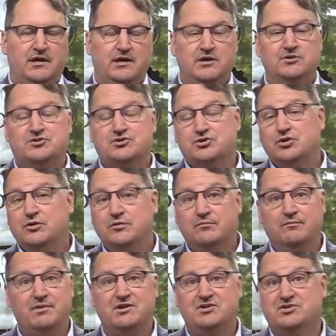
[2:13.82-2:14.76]
It
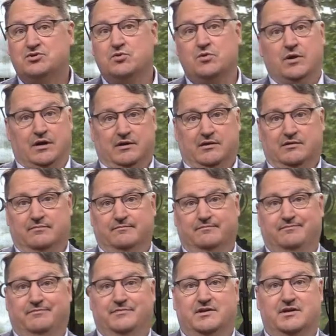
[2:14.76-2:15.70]
shouldn't be short.
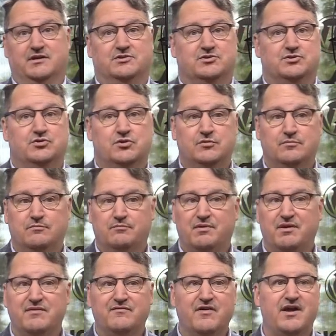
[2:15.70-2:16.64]
It shouldn't
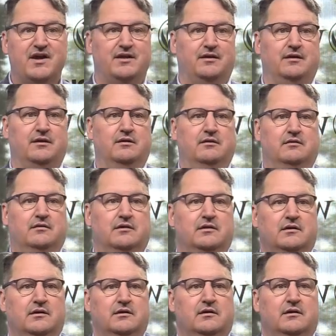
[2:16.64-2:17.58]
be vague.
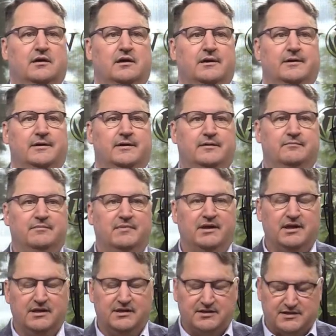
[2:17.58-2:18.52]

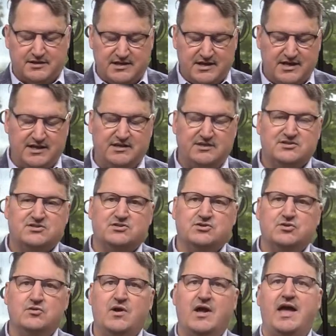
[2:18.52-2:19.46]
It needs
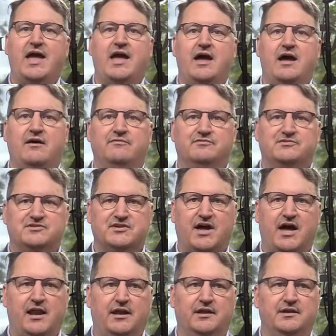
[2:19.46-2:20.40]
to have
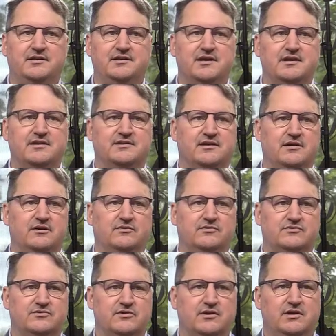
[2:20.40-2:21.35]
solid
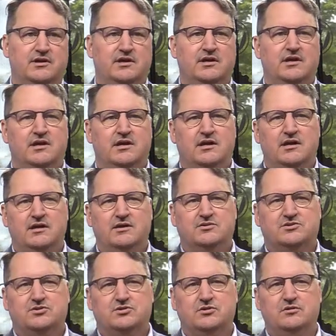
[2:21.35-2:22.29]
details.
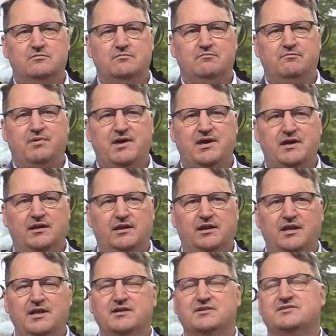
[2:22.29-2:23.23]
It shouldn't be a
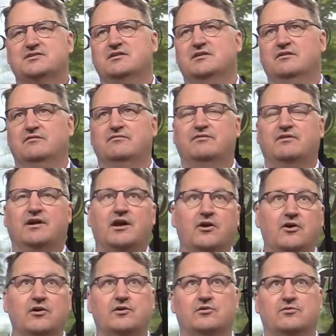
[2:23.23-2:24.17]
list of
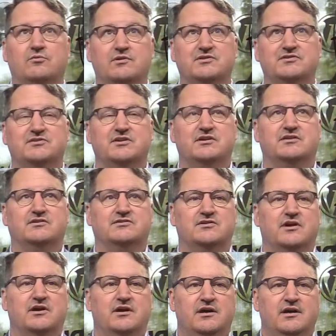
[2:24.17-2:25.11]

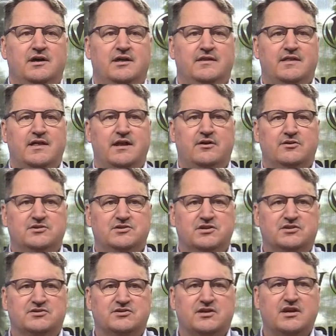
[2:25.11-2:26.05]
characteristics that are
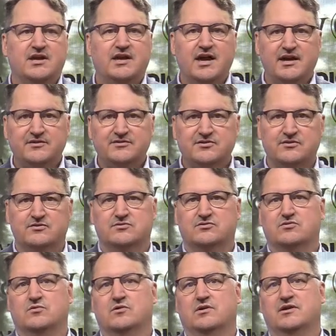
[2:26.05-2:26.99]
just
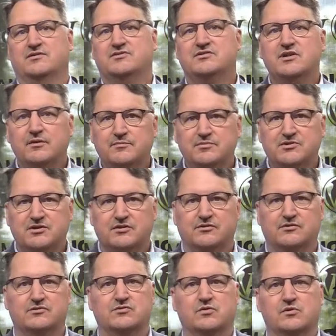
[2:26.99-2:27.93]
guesses or
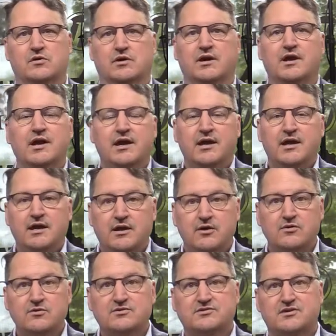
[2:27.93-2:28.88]
assumptions or
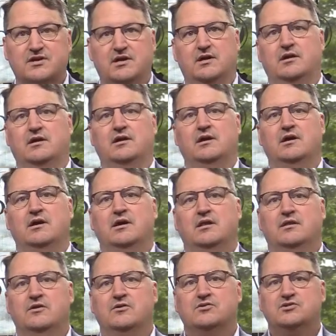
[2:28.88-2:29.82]
hearsay.
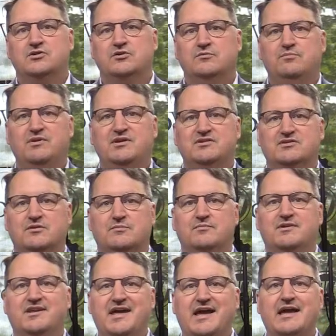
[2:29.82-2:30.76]
There should be
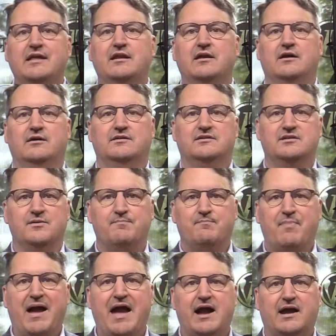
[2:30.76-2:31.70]
some data to
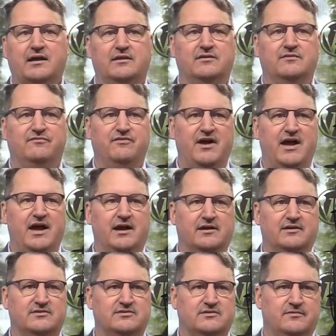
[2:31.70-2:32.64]
back the
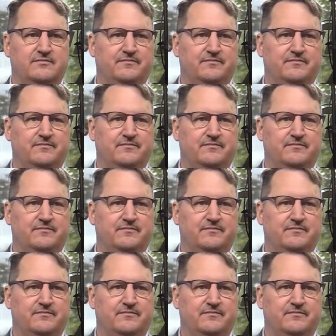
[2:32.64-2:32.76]
facts.